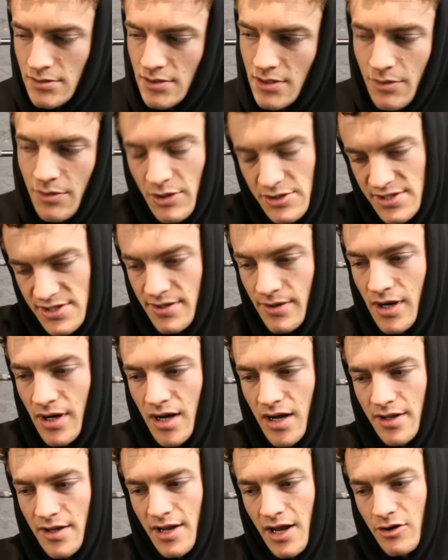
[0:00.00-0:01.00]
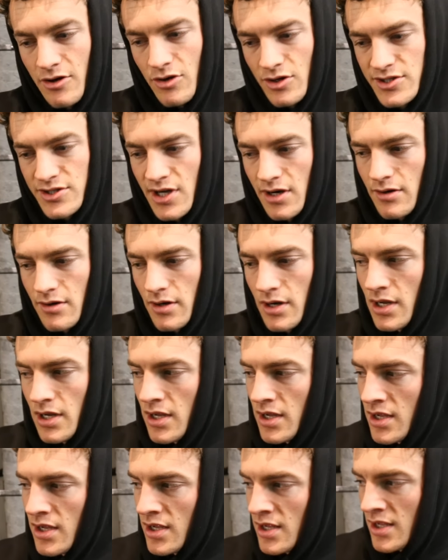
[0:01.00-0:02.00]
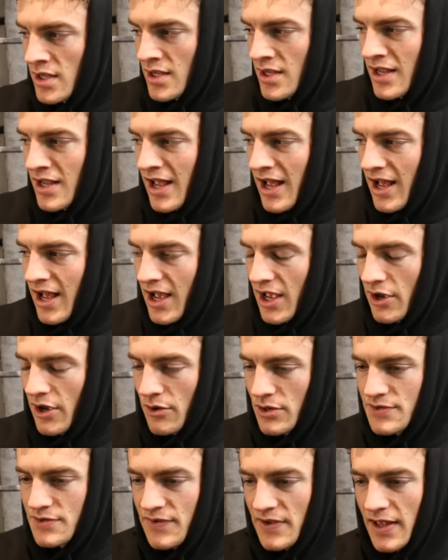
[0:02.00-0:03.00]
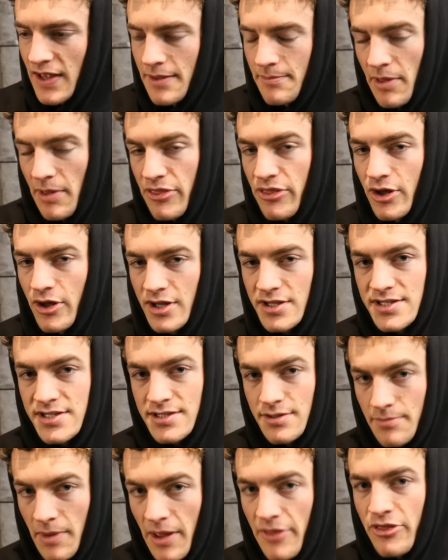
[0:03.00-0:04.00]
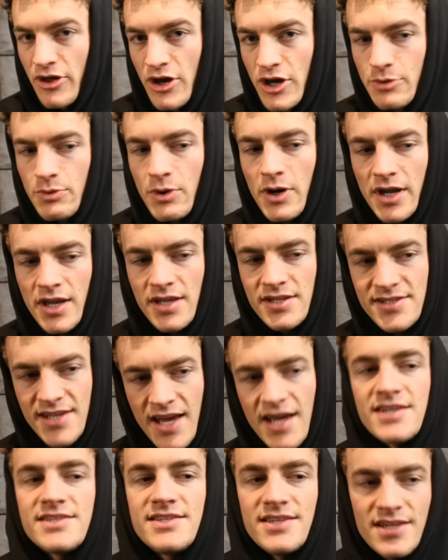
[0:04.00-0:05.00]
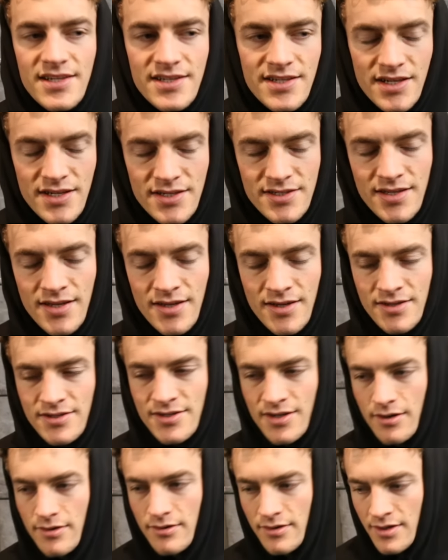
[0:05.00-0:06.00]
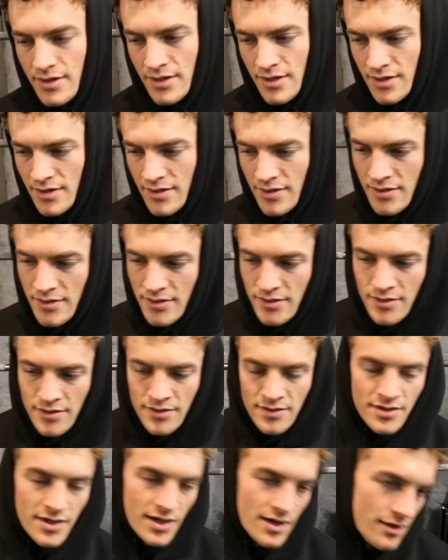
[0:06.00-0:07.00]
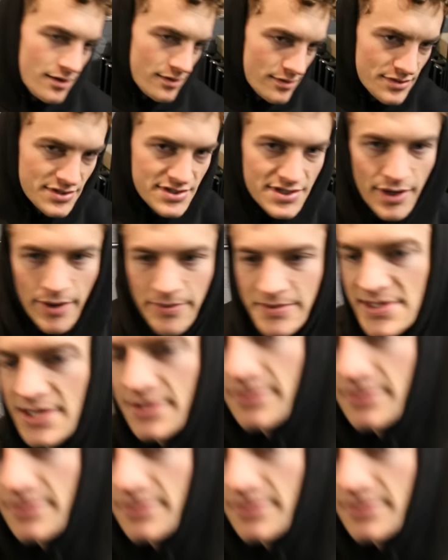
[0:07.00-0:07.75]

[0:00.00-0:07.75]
it wasn't too hard. And also, I always feel like my third working set is the easiest. So I don't know, we'll see what happens